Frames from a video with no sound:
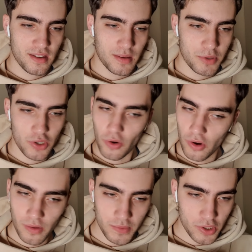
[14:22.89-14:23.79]
I'm
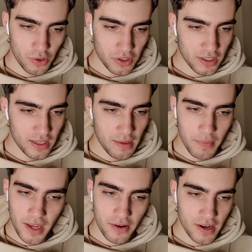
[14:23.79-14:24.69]
sure, I'm sure you can get
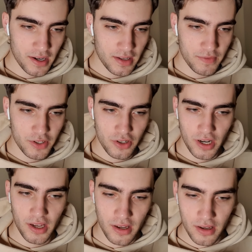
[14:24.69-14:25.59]
better at it if you try
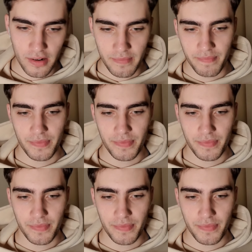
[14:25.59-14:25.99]
hard.